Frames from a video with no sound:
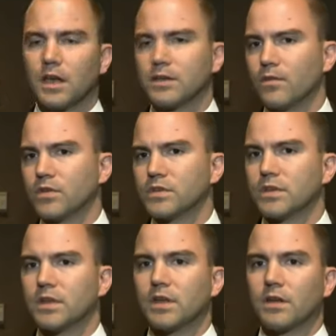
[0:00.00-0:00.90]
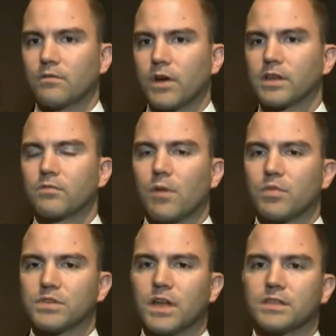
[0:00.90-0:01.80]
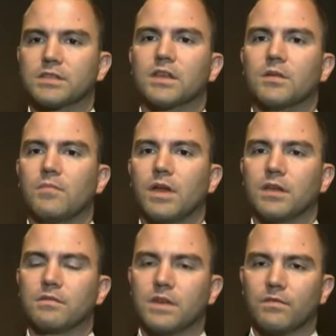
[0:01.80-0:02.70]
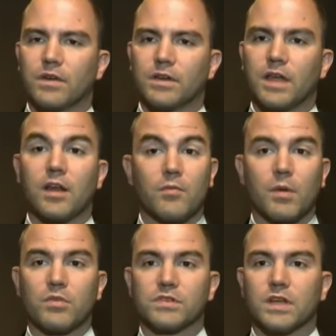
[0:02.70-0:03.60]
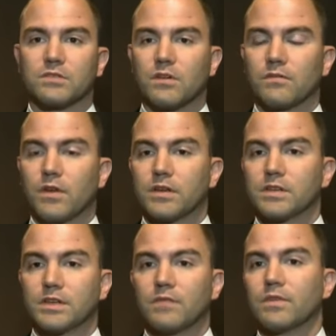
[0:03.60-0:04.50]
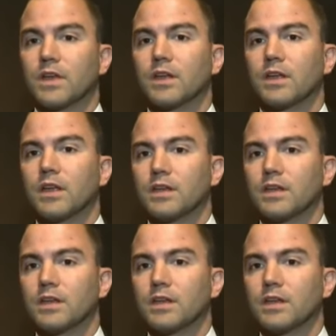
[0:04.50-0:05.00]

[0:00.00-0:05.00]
a diversity that, frankly, represents many of the different NATO member states who have very significant